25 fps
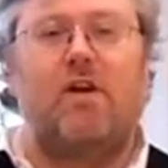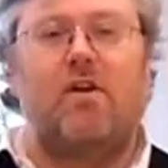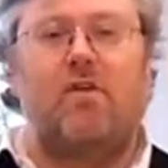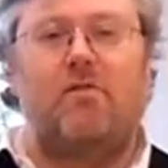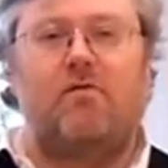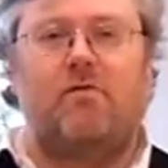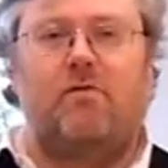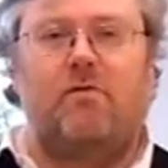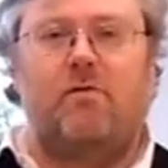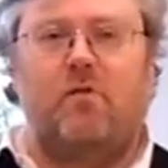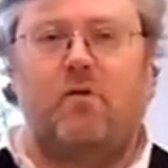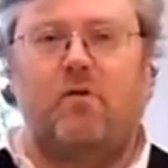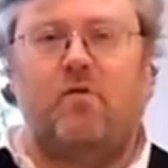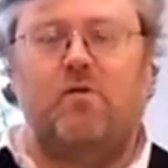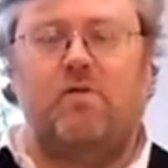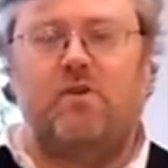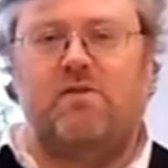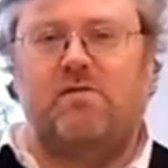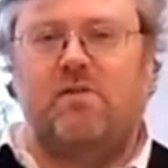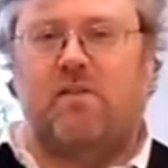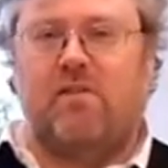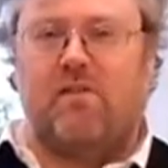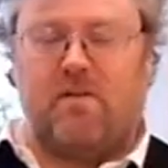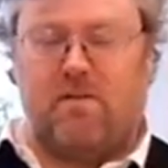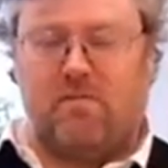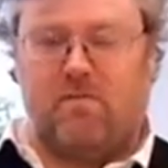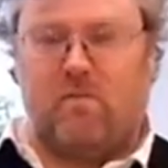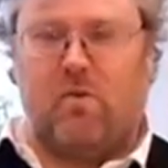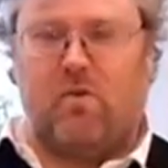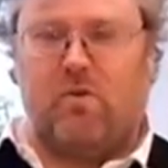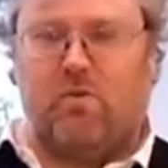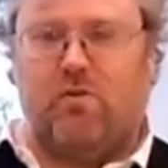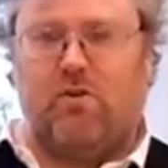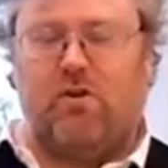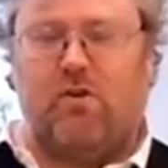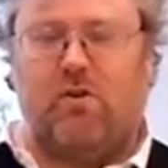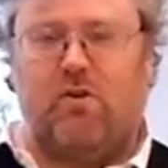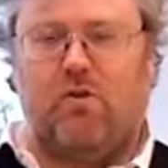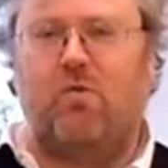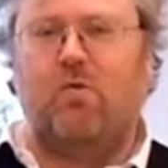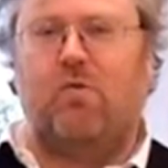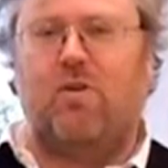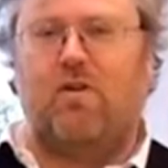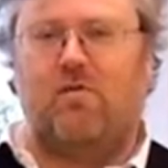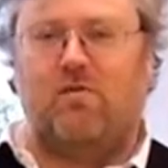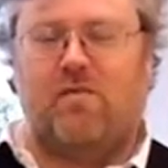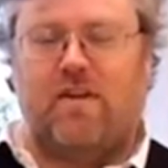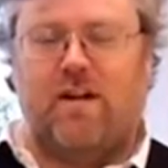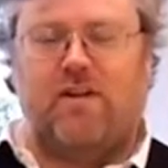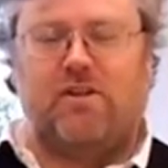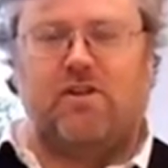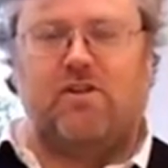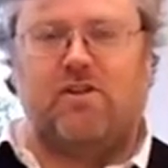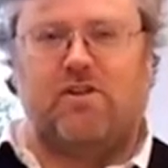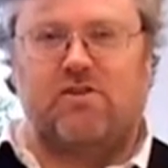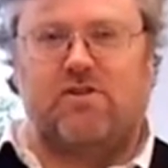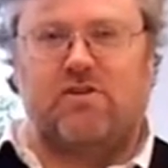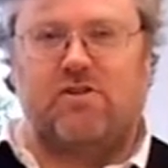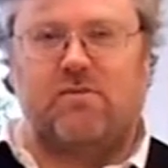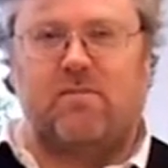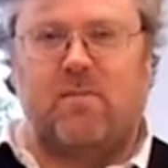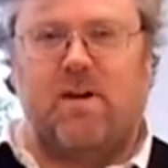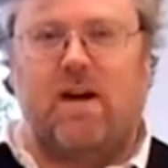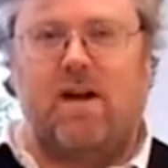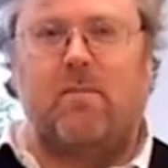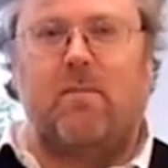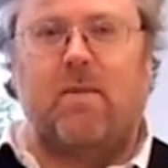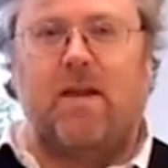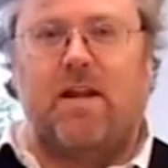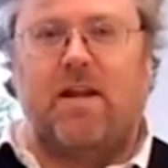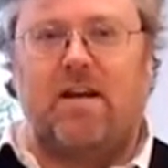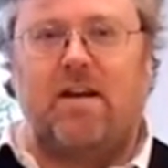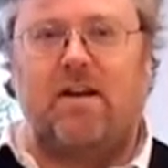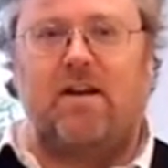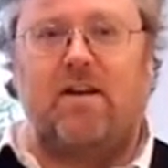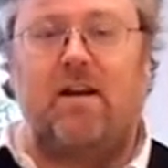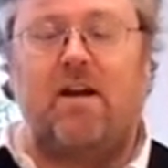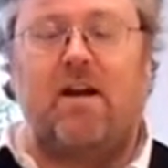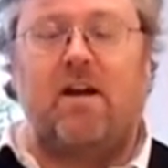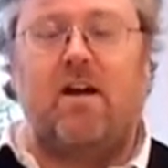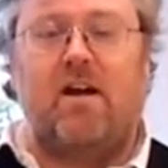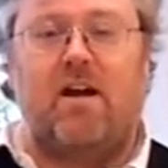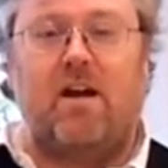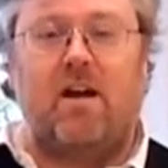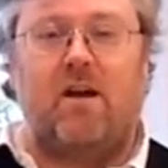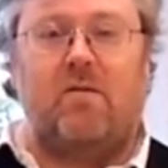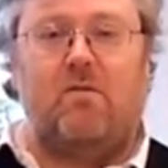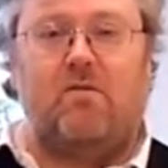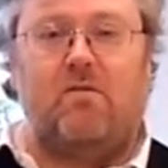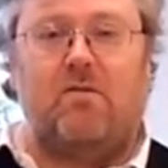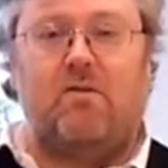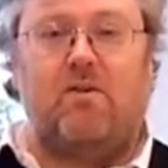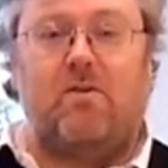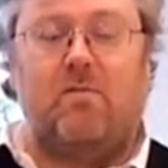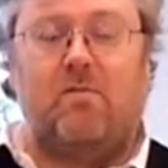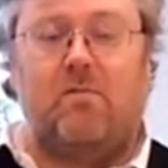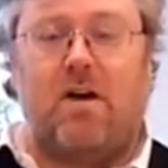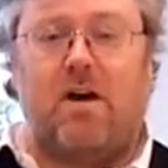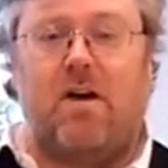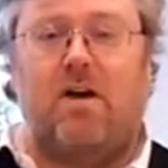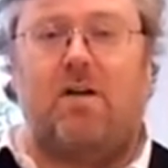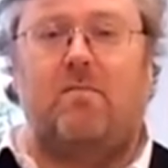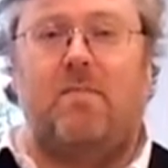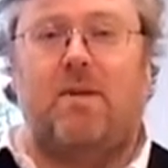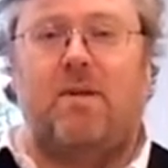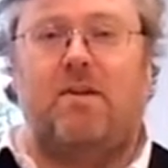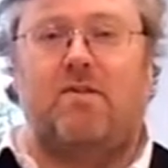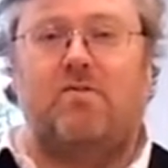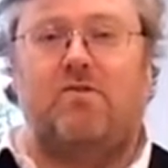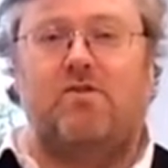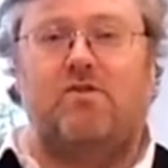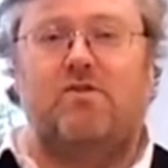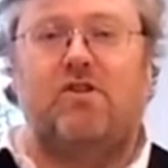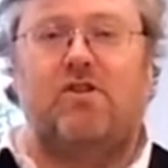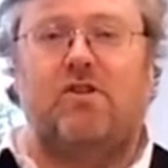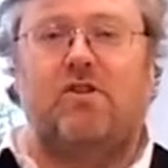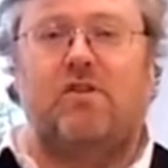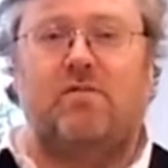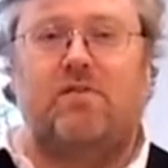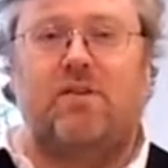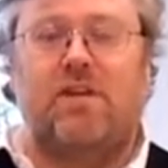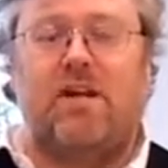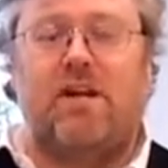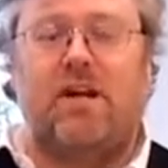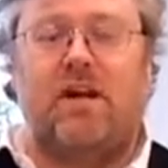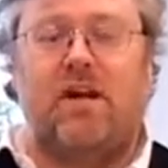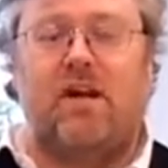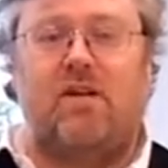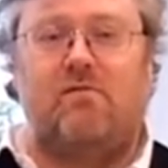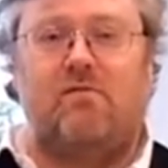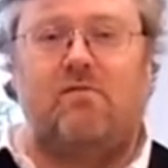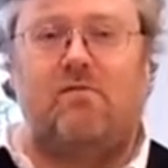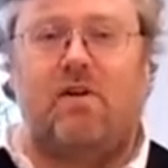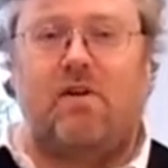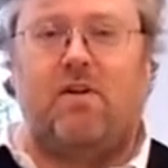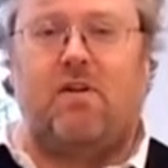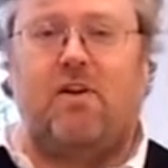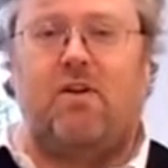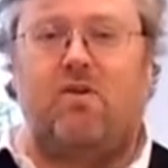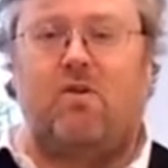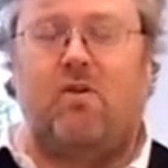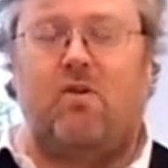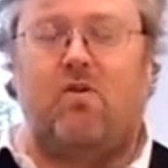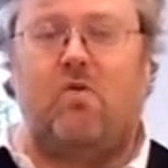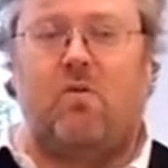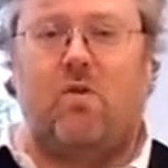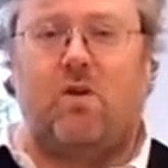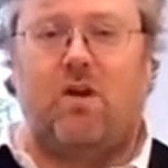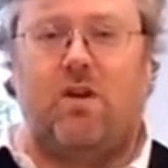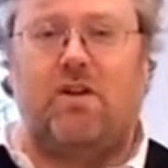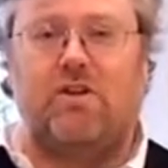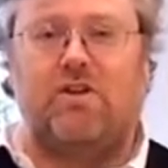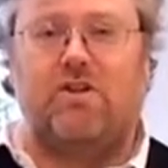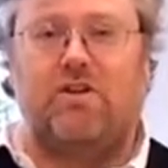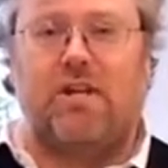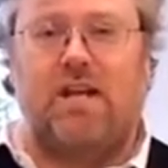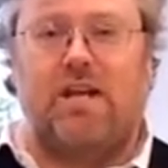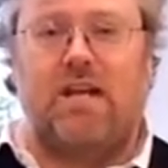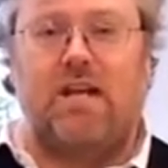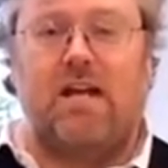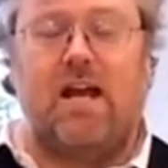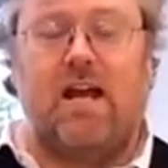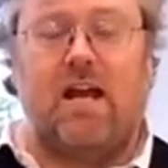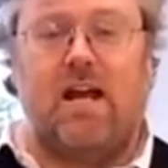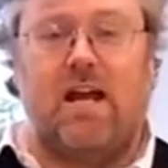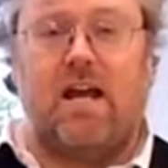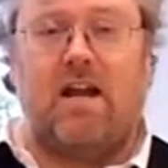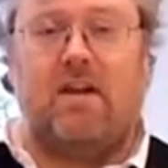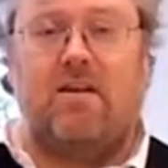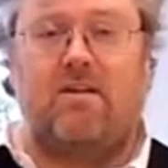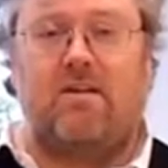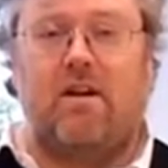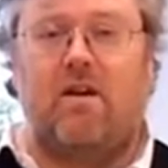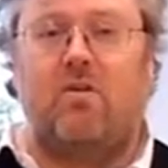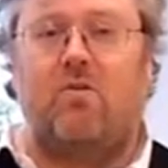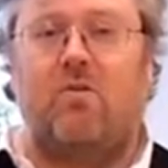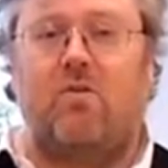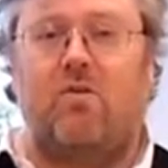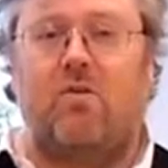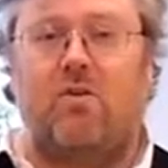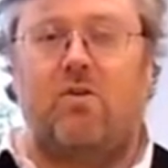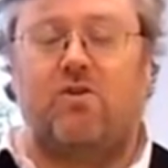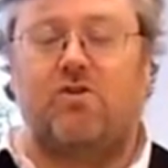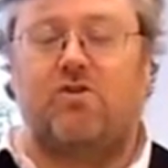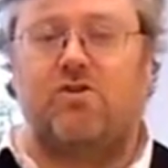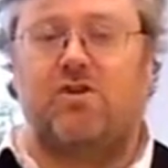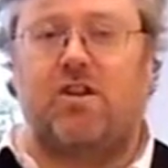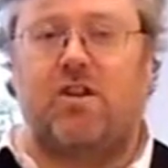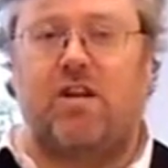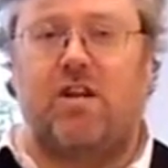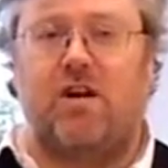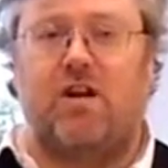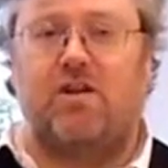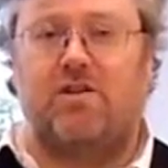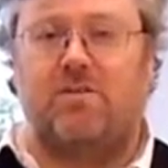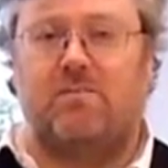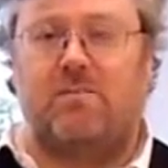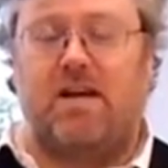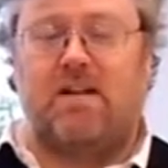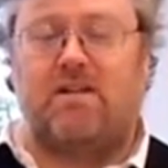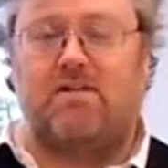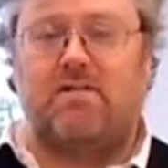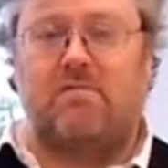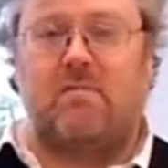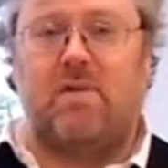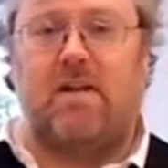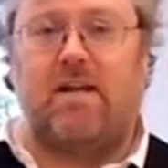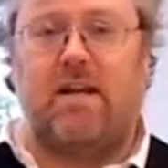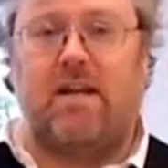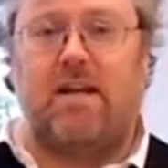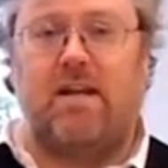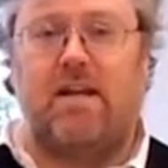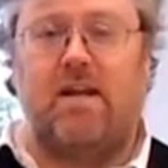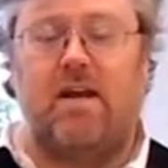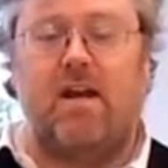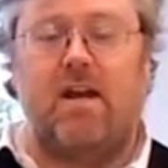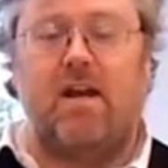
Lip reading: Food is very important at all conventions, in my opinion, and the bar meals served here are very good quality and don't cost a large amount of money.